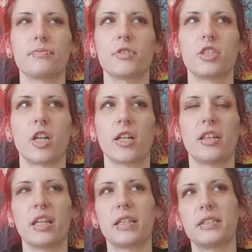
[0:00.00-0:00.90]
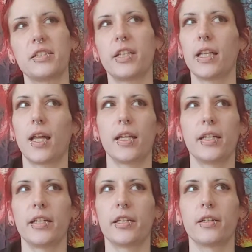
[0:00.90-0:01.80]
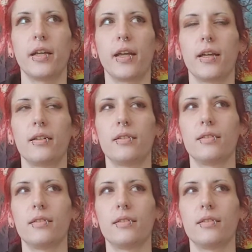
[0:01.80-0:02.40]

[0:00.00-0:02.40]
just trying to think in a straight line here and